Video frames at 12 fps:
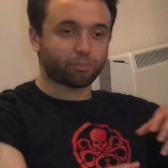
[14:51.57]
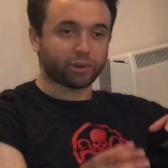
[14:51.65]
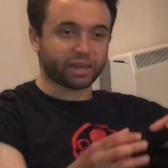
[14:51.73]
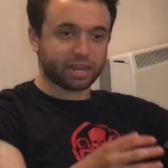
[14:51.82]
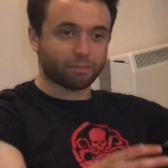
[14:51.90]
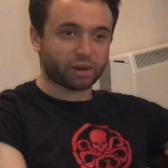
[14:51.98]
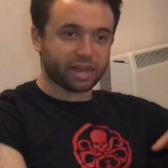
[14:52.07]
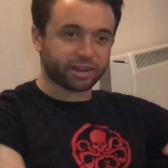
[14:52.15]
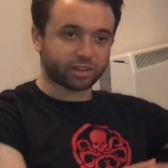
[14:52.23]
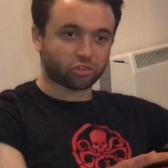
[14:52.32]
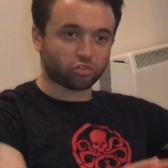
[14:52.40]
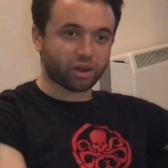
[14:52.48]
but he
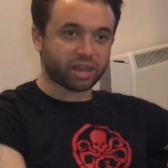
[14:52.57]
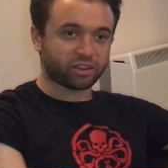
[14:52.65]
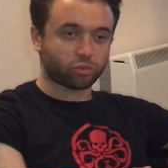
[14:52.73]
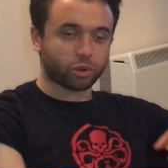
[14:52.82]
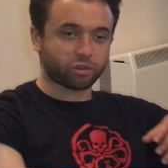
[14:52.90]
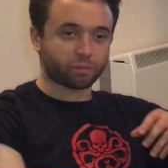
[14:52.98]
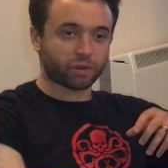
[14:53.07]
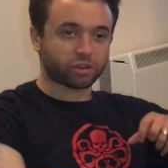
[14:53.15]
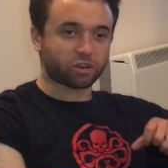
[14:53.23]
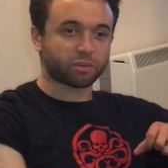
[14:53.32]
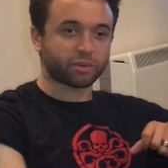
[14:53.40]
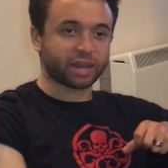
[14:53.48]
played it straight. Whereas by the
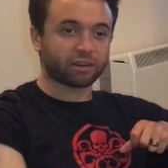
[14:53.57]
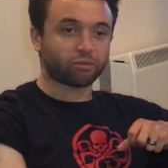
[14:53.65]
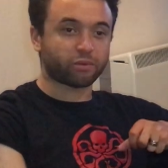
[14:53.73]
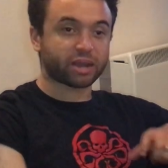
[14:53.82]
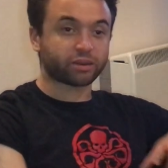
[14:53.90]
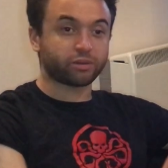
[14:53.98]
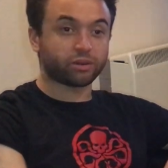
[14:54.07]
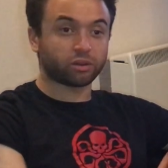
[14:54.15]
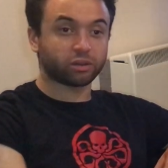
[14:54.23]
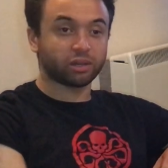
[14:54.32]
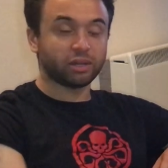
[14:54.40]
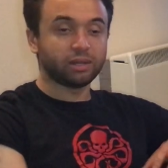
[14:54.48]
time we get to
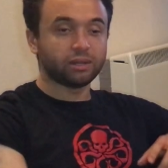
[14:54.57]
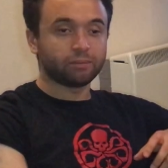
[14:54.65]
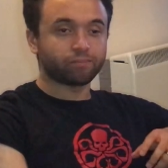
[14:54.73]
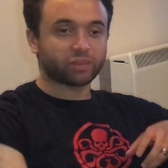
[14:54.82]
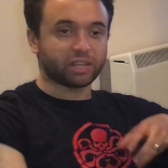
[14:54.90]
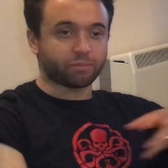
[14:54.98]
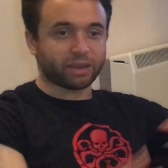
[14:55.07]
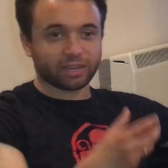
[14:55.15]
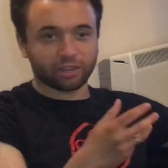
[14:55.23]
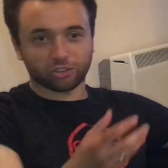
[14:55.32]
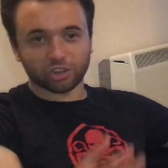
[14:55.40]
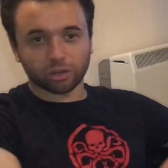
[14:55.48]
Ragnarok, he's
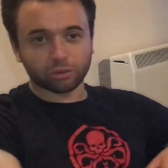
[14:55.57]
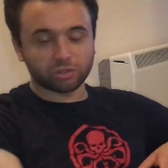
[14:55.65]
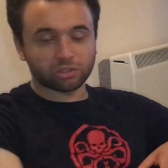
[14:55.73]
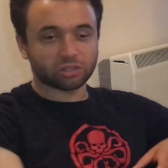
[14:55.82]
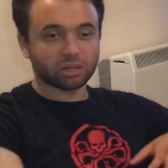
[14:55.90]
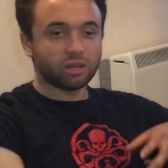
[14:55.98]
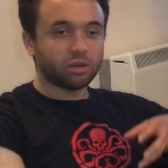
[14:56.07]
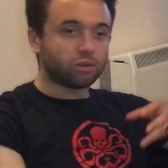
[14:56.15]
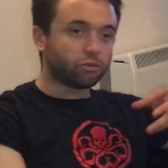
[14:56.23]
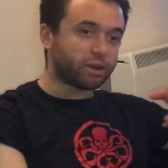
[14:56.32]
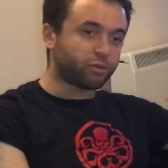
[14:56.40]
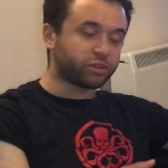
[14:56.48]
making jokes,
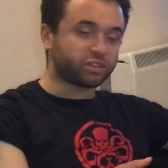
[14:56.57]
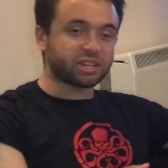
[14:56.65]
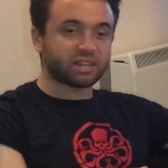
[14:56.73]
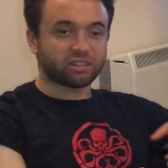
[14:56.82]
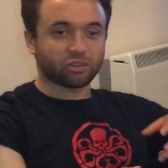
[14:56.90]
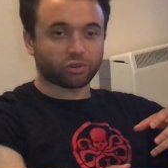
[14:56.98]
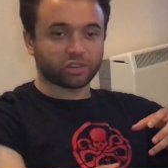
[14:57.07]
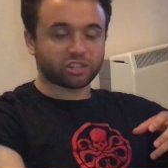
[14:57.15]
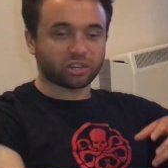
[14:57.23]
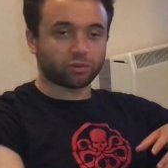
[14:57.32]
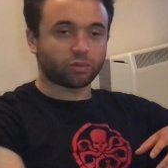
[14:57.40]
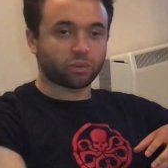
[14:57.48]
references, he's very
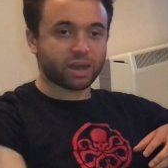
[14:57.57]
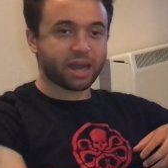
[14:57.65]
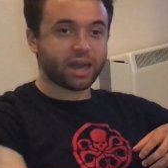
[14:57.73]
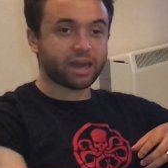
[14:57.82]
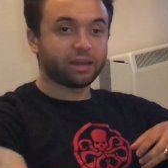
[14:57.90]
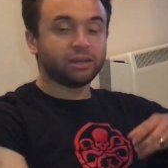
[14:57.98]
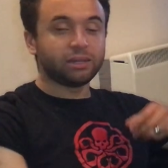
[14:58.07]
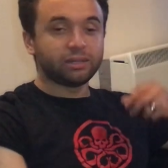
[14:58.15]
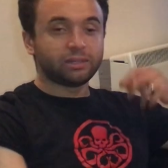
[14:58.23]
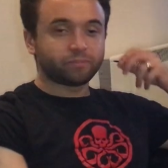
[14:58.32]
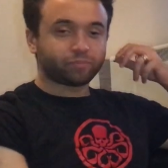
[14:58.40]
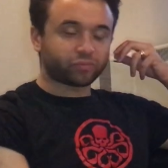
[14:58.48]
self-aware.
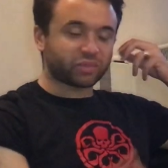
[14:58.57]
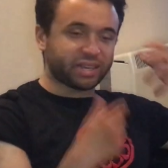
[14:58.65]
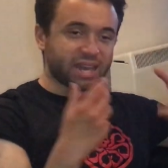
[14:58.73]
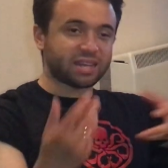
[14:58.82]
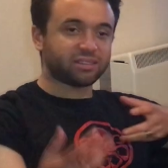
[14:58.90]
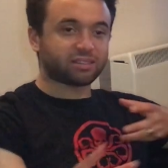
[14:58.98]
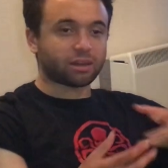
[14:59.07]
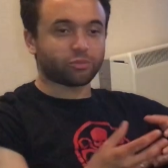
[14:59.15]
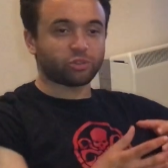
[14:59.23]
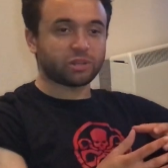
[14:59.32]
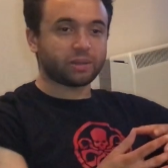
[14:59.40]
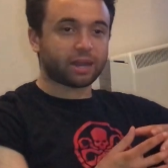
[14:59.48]
yes,
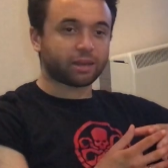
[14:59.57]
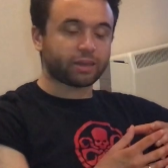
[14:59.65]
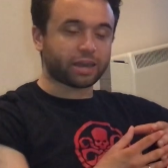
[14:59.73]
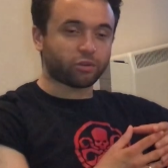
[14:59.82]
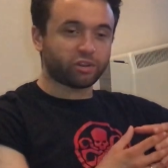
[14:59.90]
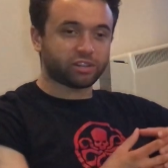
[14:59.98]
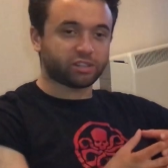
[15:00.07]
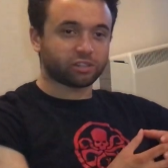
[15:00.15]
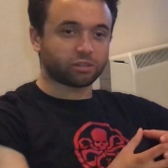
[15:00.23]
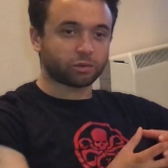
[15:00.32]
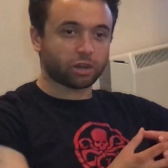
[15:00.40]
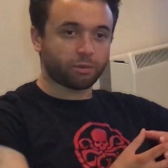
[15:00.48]
I've seen that
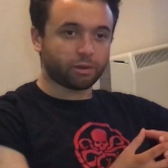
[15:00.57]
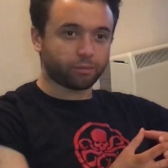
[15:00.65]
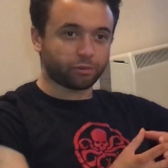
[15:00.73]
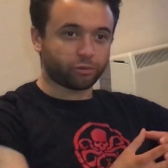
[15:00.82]
criticism come up